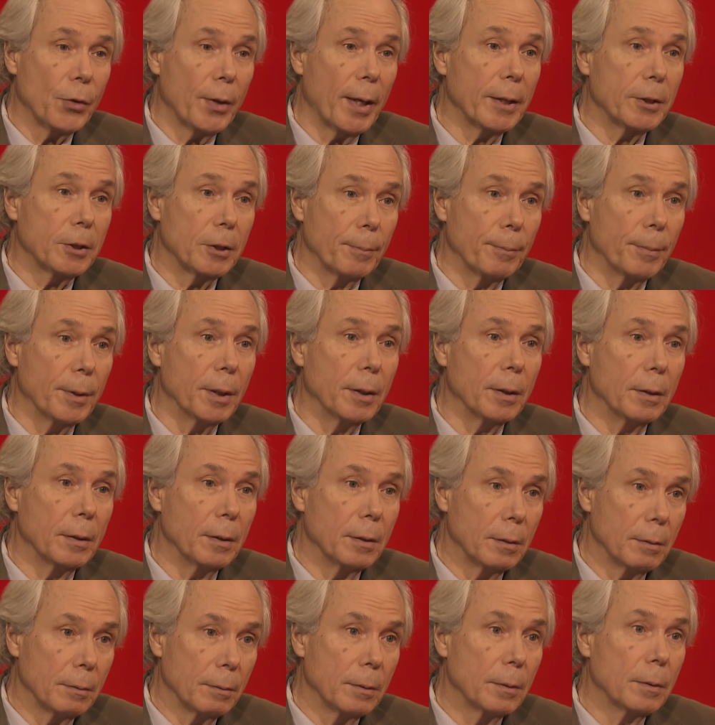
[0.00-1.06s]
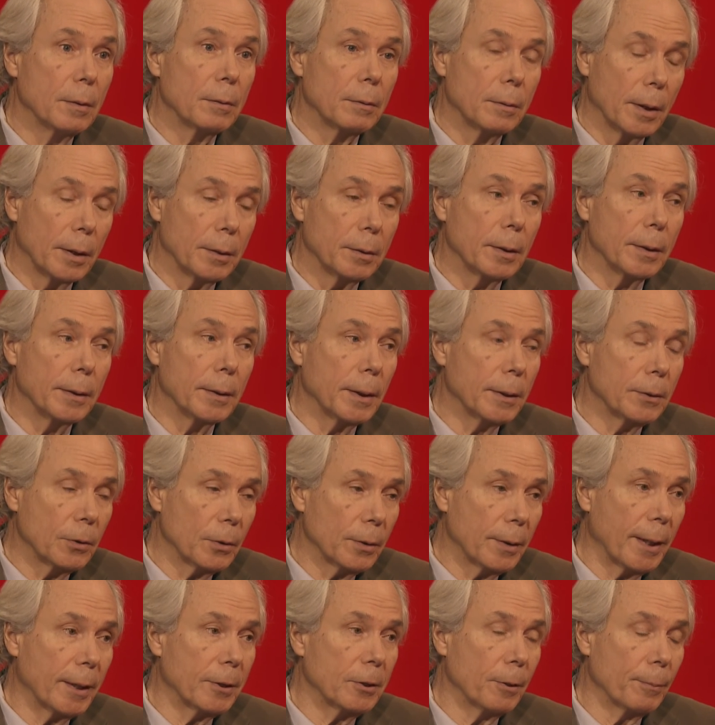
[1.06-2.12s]
that to be encouraging. I took
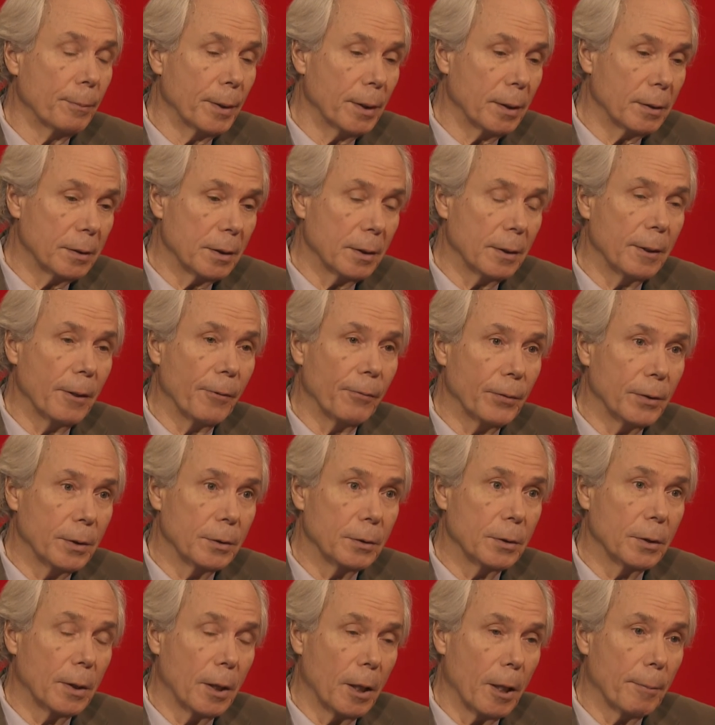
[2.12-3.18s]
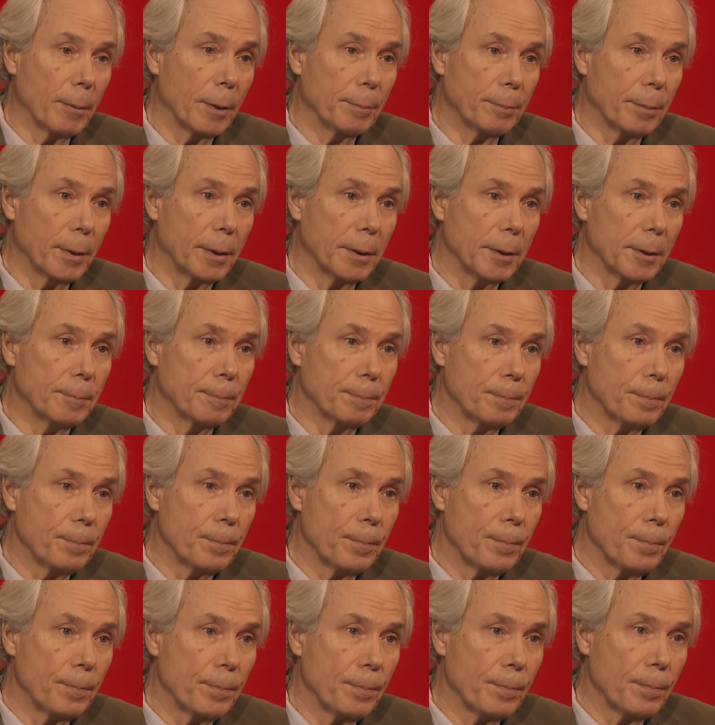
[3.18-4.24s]
that to be a significant comment by him.
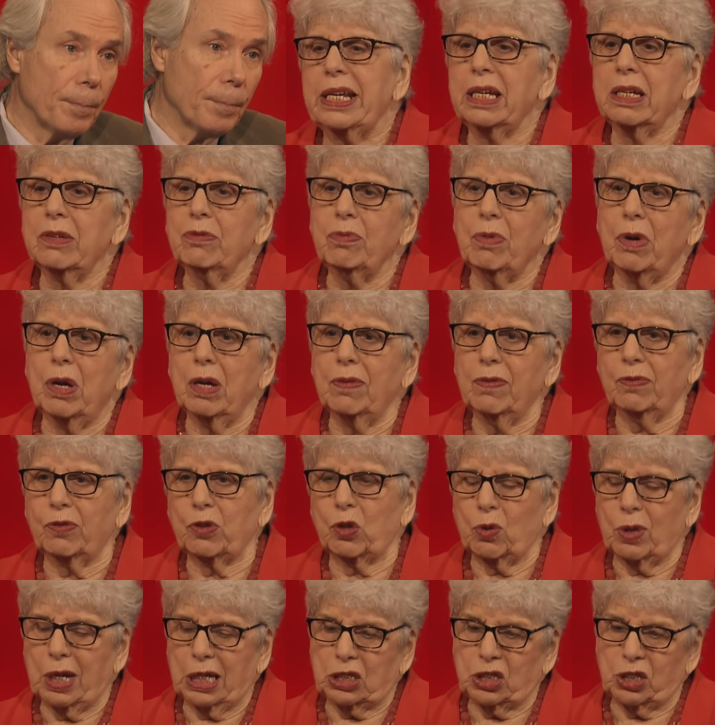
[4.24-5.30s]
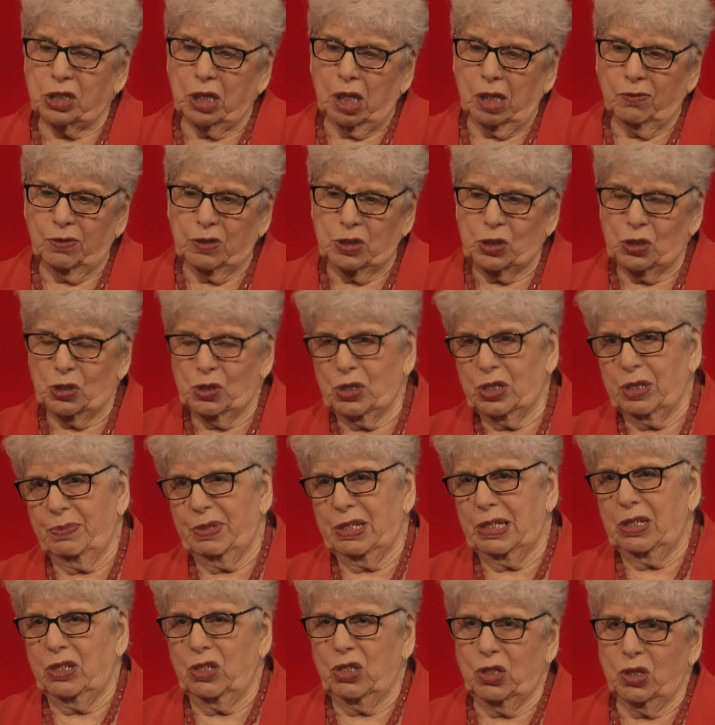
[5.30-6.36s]
The training of correction officers, I mean,
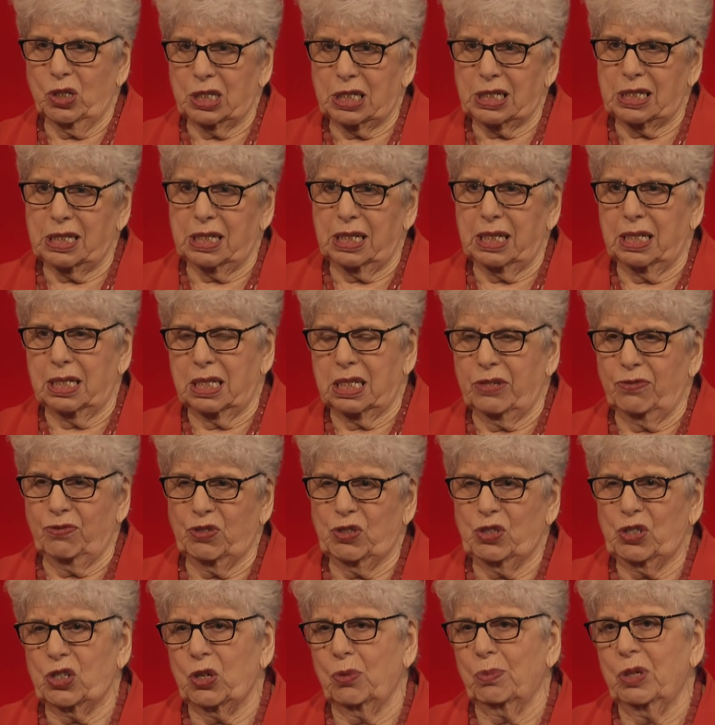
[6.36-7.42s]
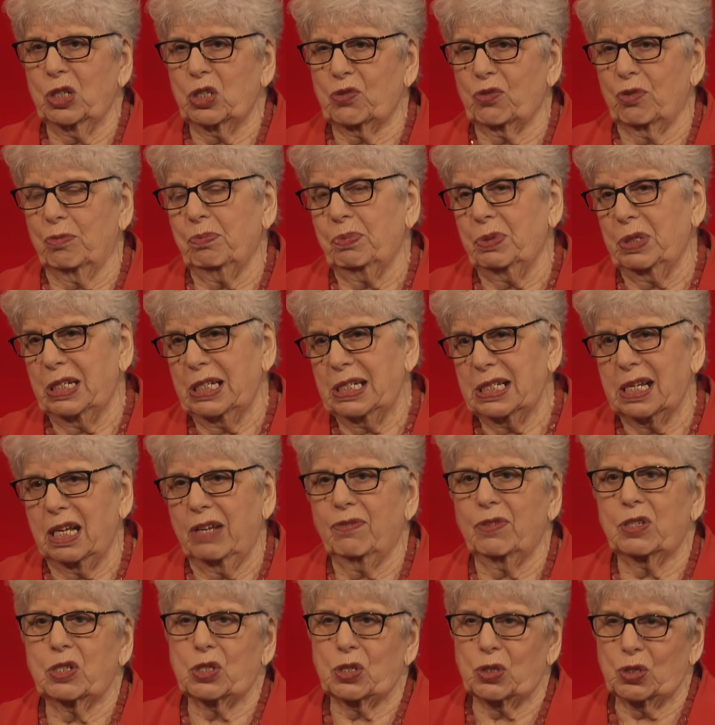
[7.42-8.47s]
in New York City, it differs so much from police
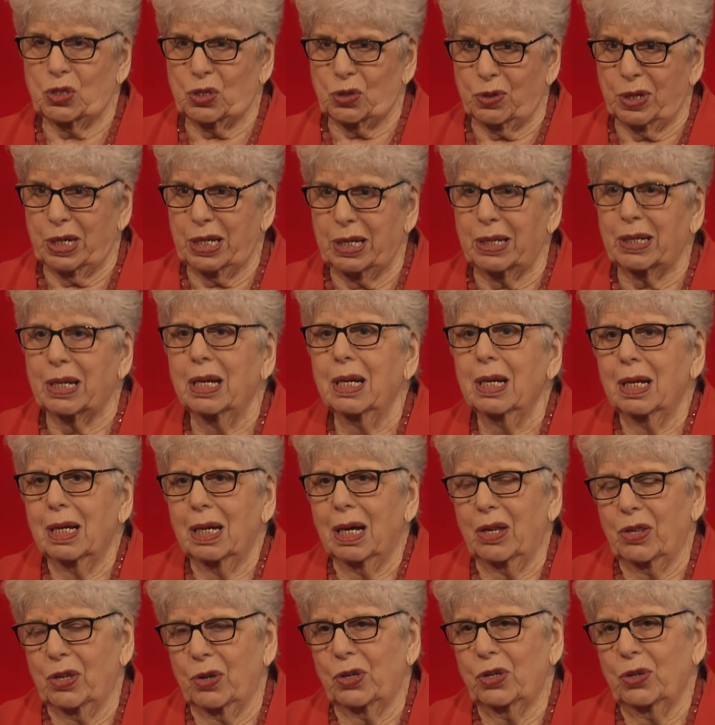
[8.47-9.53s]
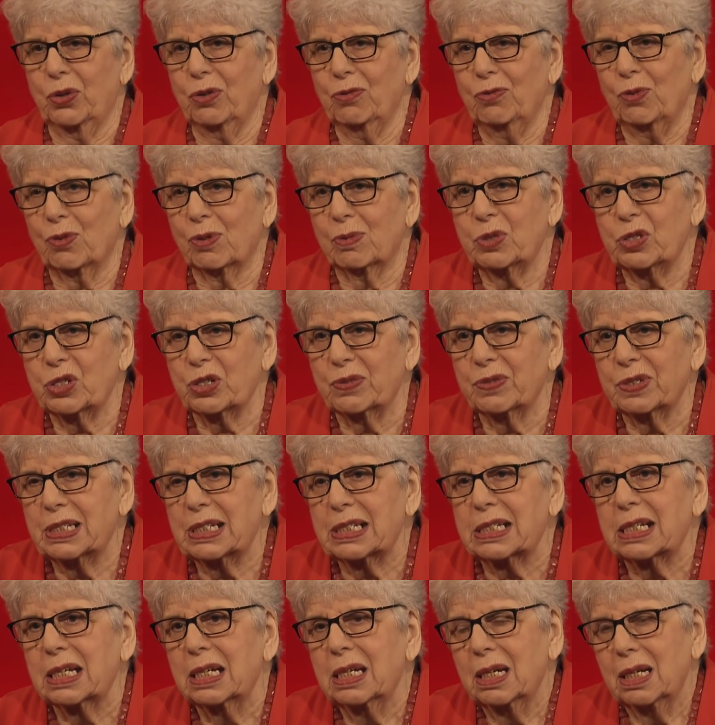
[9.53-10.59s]
officers or any other uniformed
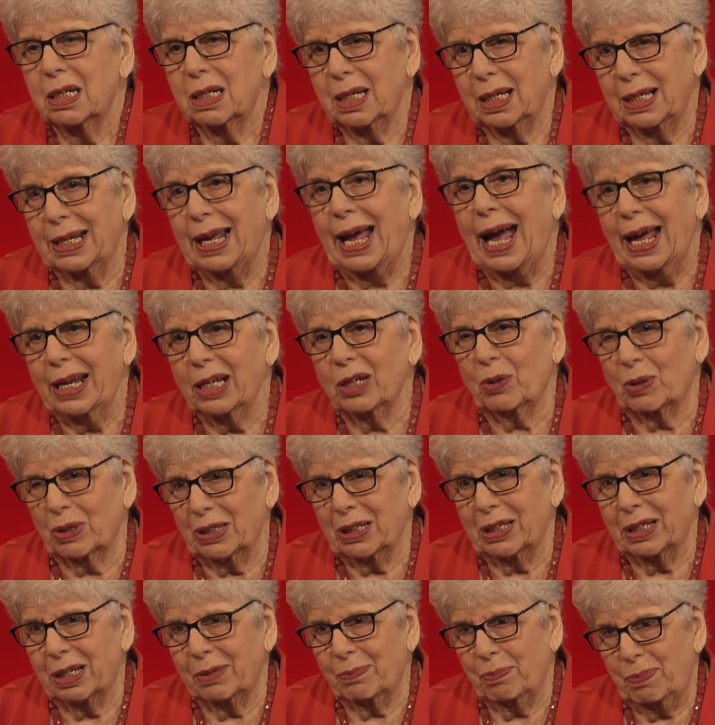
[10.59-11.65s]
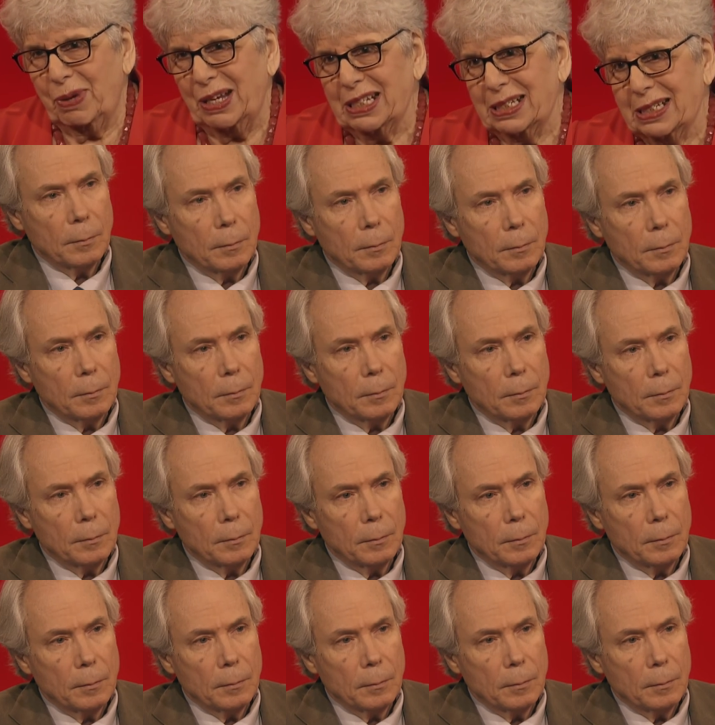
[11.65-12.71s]
services, inadequately, basically, they
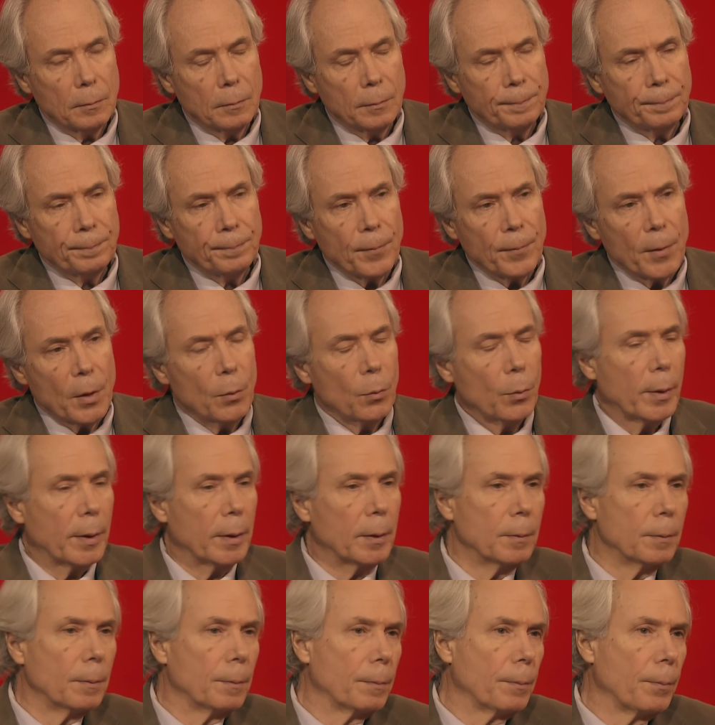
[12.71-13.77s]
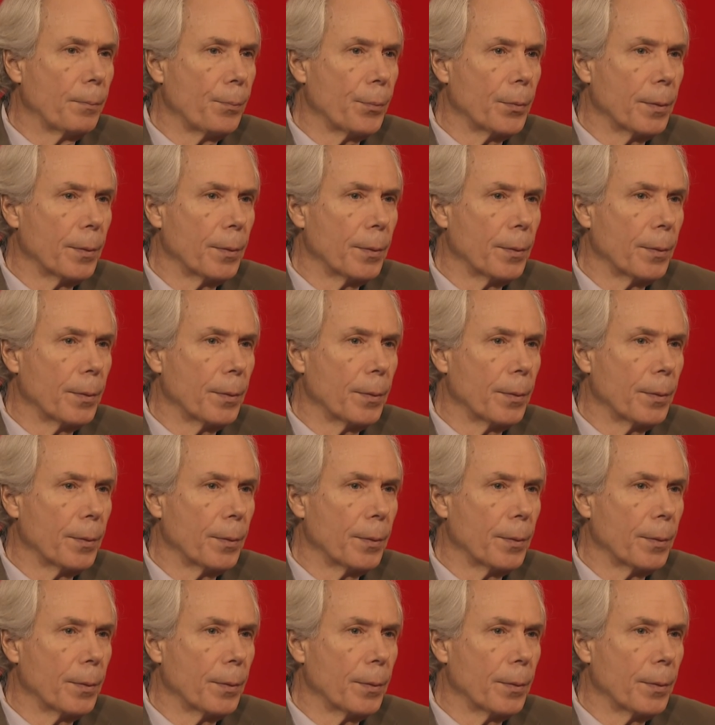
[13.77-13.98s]
say, right? Well, training.